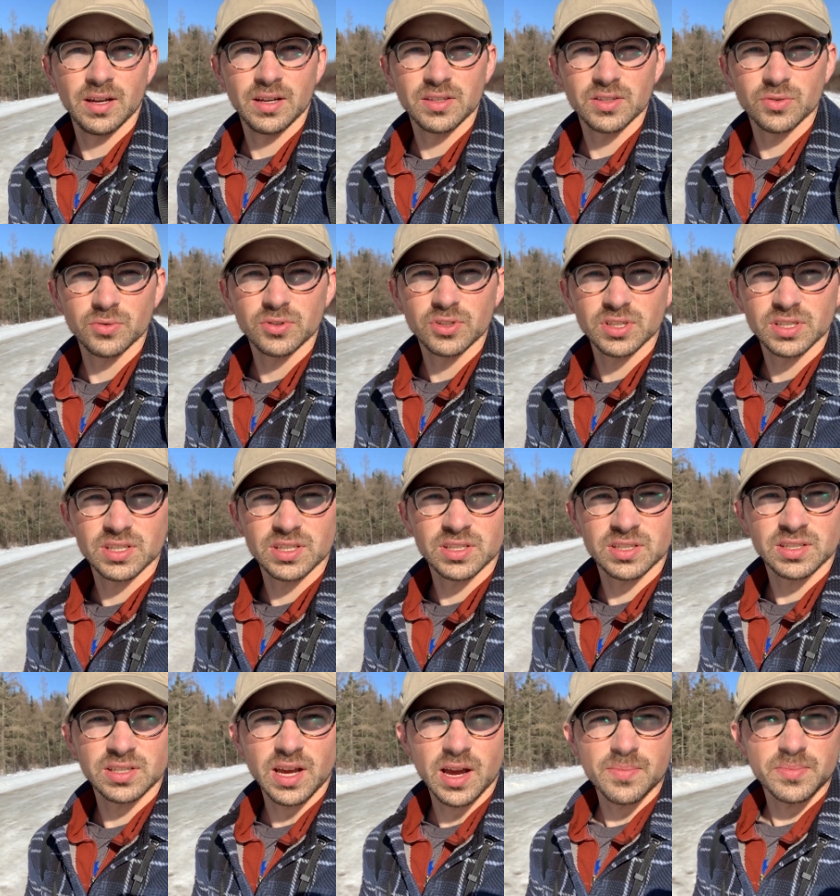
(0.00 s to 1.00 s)
so we just
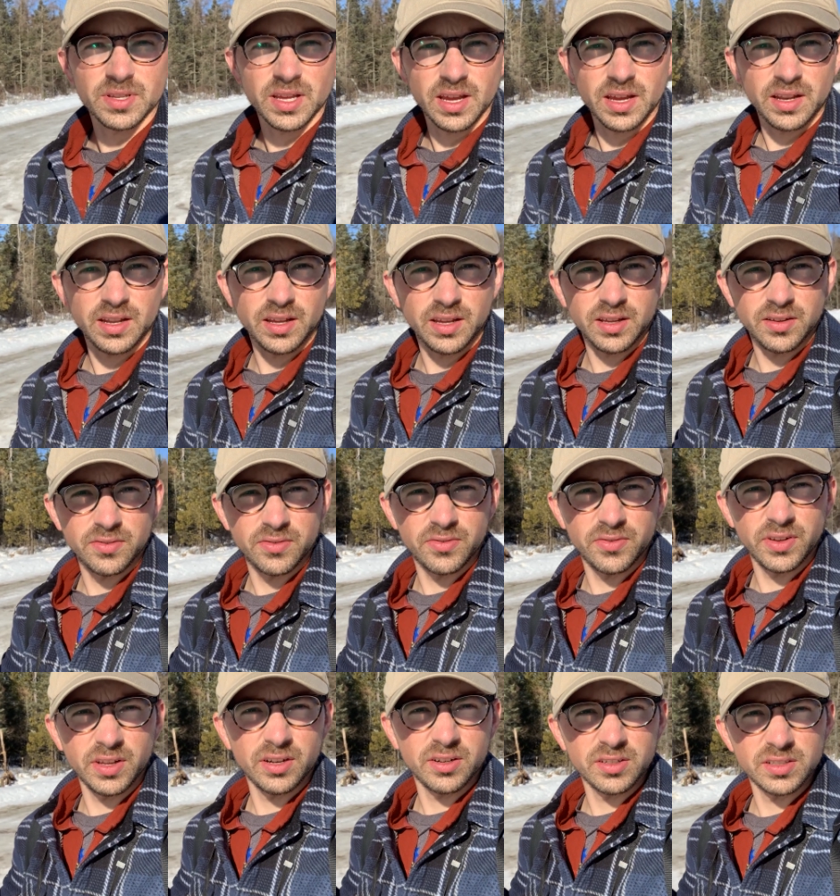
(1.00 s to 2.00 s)
stopped at a
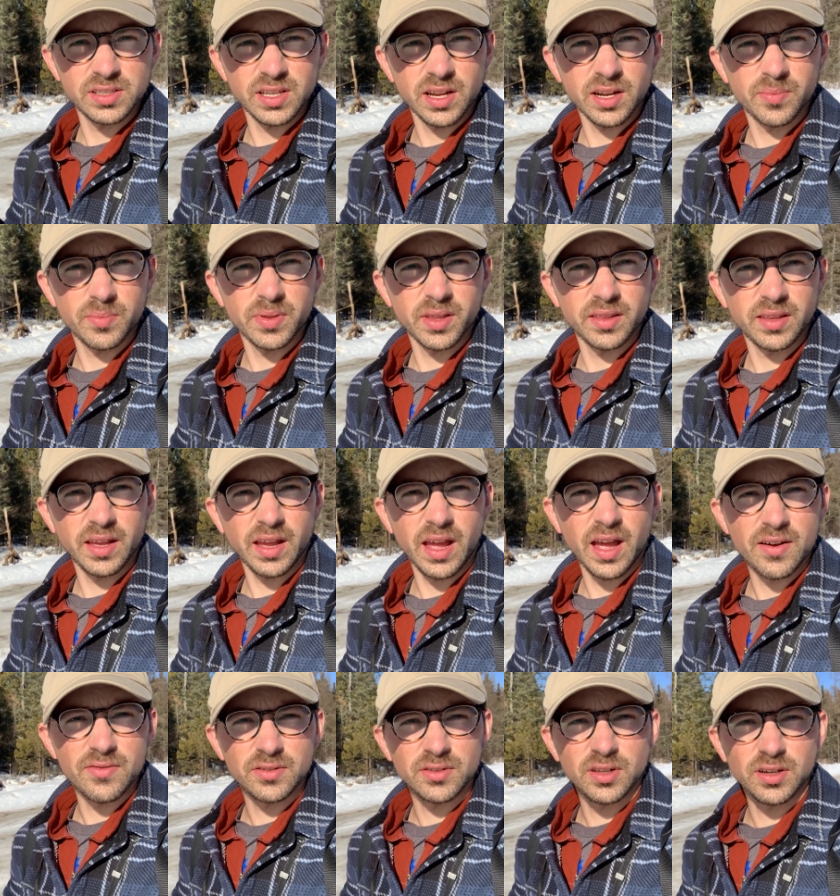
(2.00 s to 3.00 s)
feeder setup that they
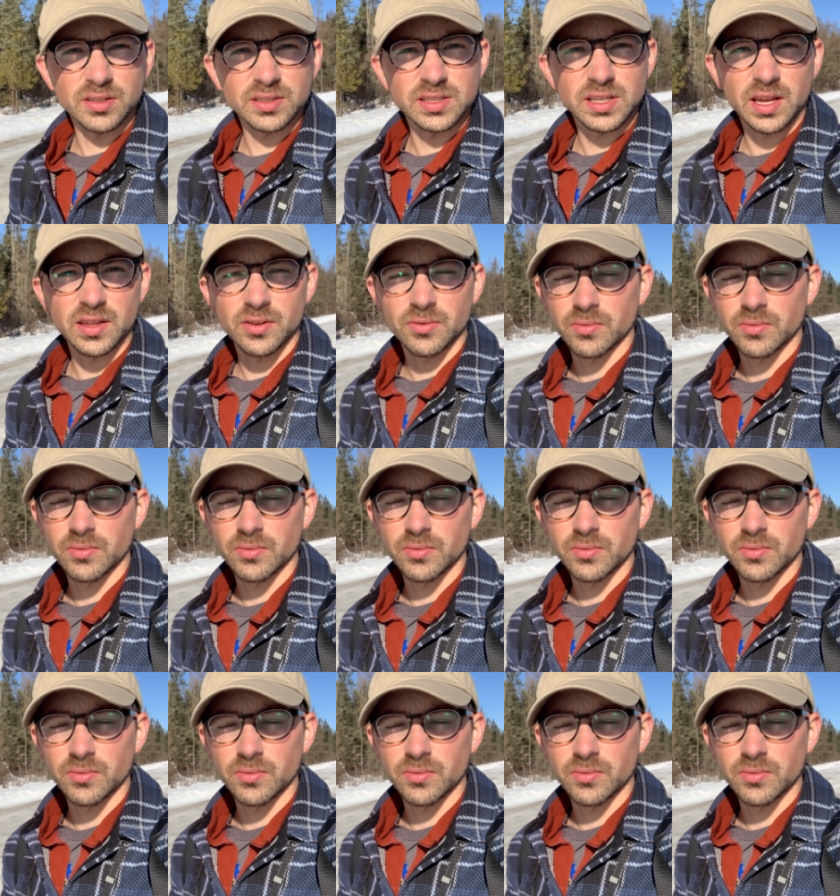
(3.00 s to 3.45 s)
have alongside the